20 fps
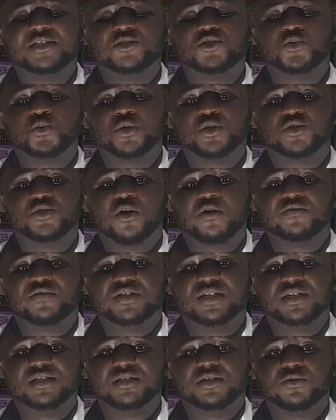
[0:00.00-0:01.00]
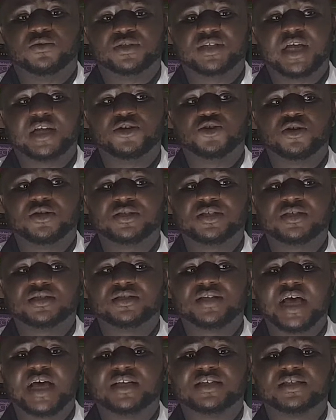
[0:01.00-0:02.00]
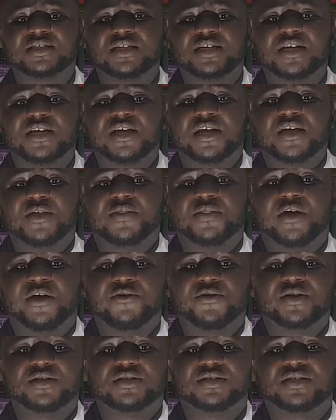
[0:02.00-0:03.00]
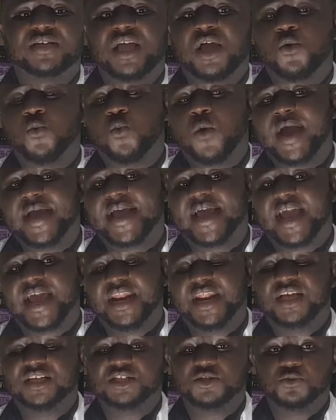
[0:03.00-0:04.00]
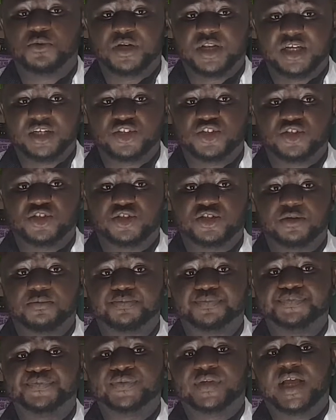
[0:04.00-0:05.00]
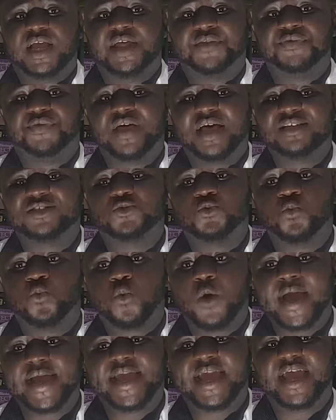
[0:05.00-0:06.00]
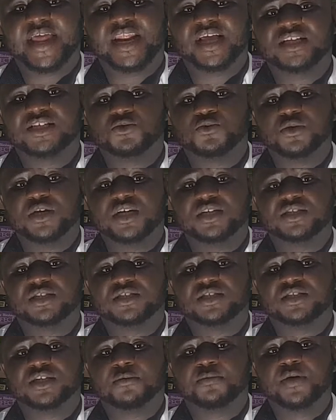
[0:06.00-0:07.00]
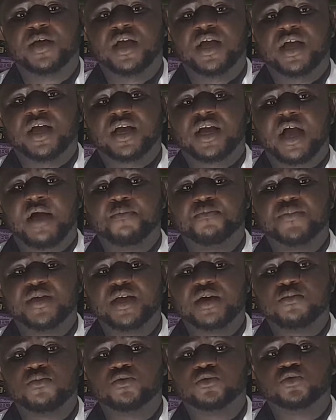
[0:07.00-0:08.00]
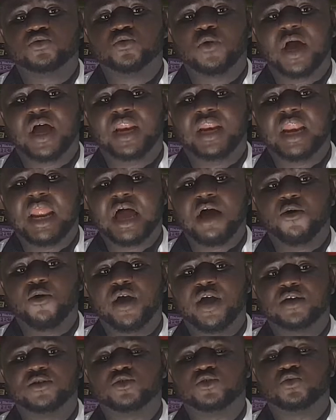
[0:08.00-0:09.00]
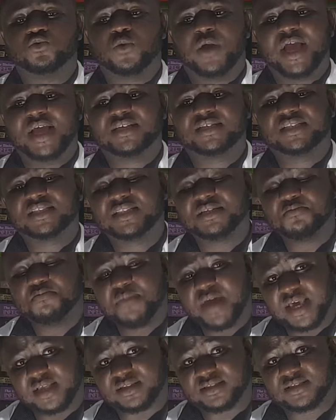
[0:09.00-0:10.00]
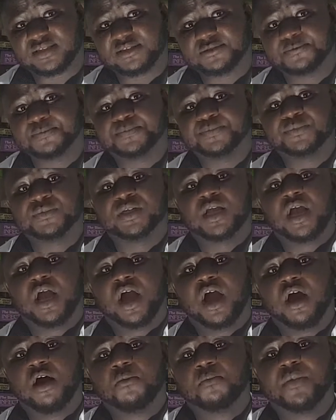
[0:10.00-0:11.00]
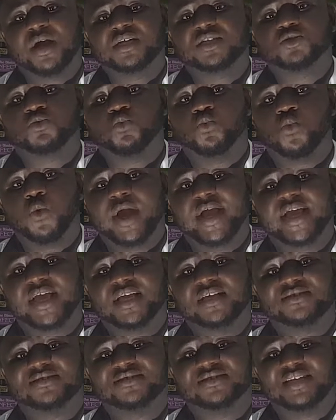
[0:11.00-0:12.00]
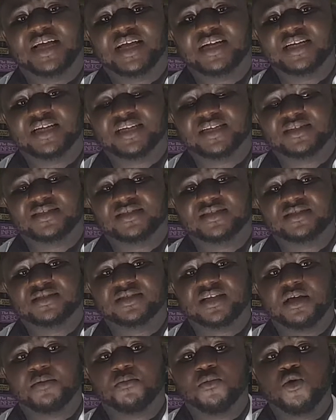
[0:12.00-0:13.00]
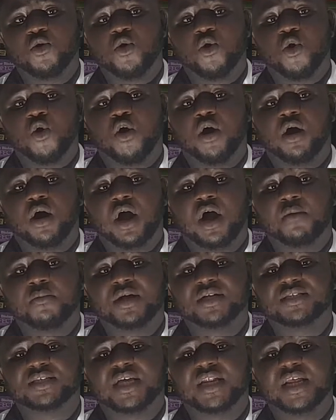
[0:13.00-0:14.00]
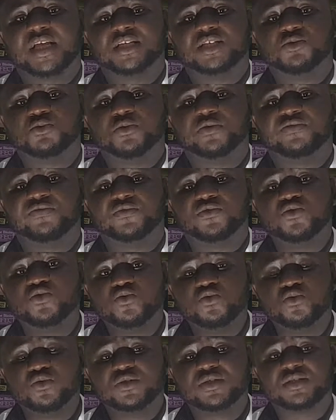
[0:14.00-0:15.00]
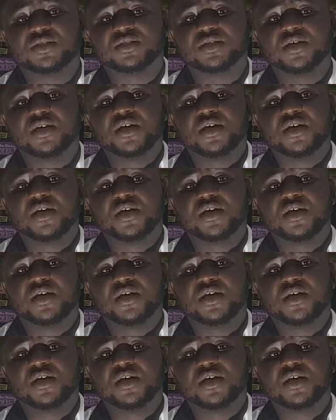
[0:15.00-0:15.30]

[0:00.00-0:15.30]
to resolve details. And notice that there is a work-energy relationship. And that work-energy relationship can be able to allow us to estimate how much work is done in a system, or how much energy we've used